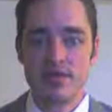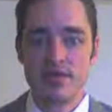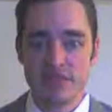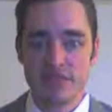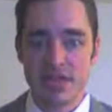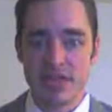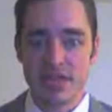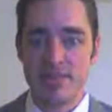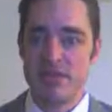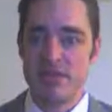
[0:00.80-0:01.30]

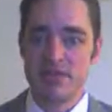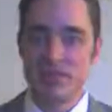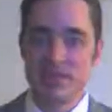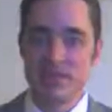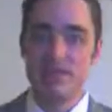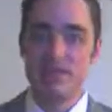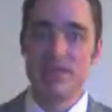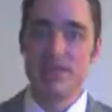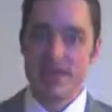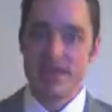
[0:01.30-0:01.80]
What's up,
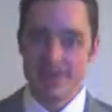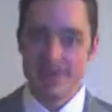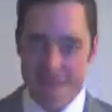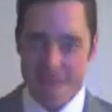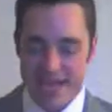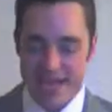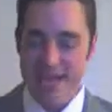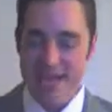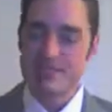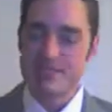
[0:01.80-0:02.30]
YouTube?
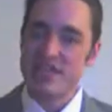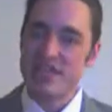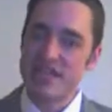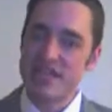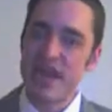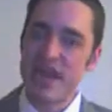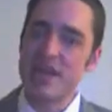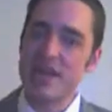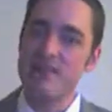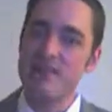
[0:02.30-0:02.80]
Today I'm going to
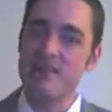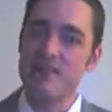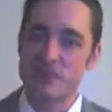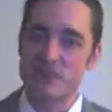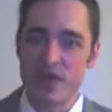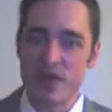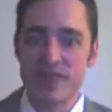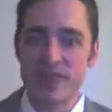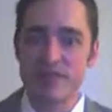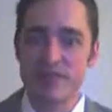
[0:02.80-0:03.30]
talk about
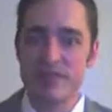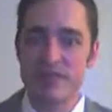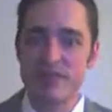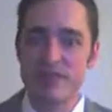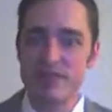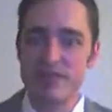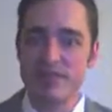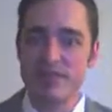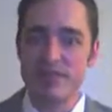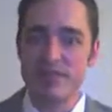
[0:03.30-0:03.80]
drugs and
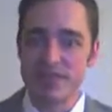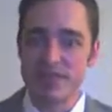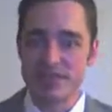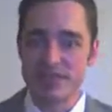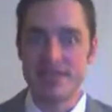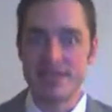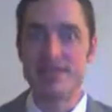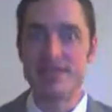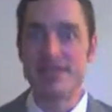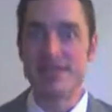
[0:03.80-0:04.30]
mental
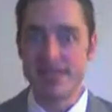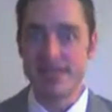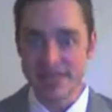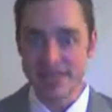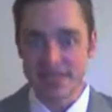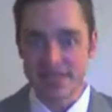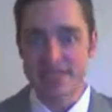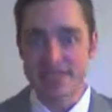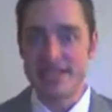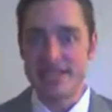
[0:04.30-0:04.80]
illness. Now,
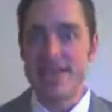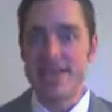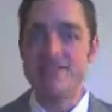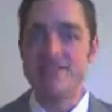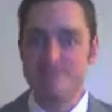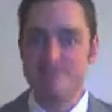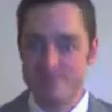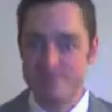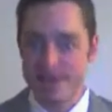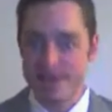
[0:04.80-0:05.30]
this is a
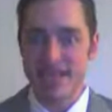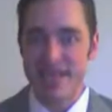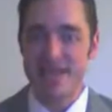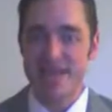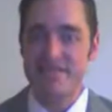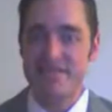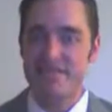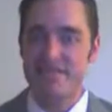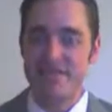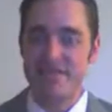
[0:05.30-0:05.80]

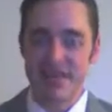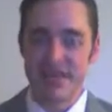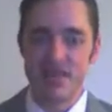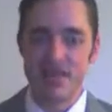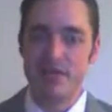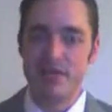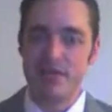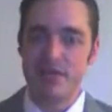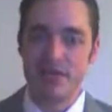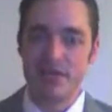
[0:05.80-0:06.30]
big
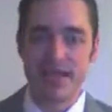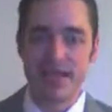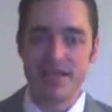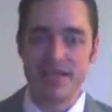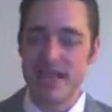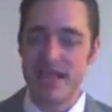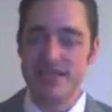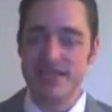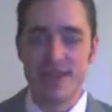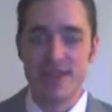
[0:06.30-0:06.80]
field,
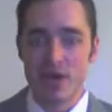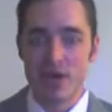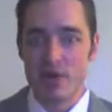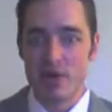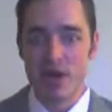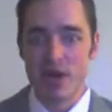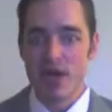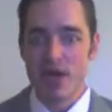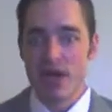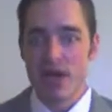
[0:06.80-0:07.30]
and I
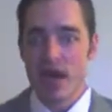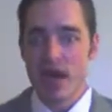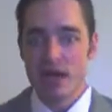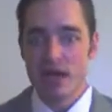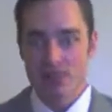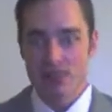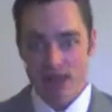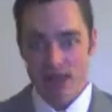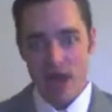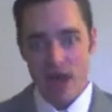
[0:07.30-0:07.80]
know a
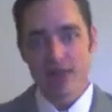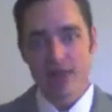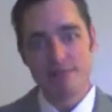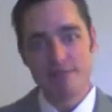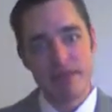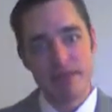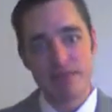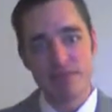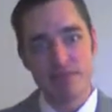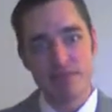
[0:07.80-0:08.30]
lot
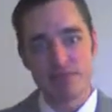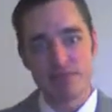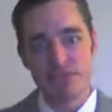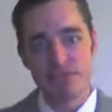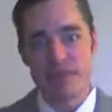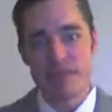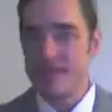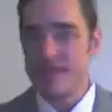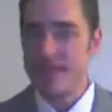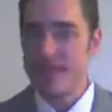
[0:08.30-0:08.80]
of people will
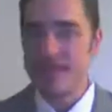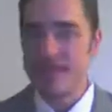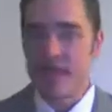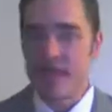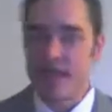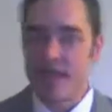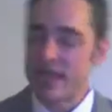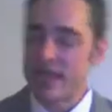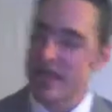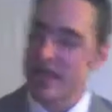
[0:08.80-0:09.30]
say, man,
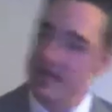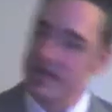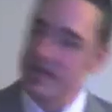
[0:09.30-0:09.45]
like,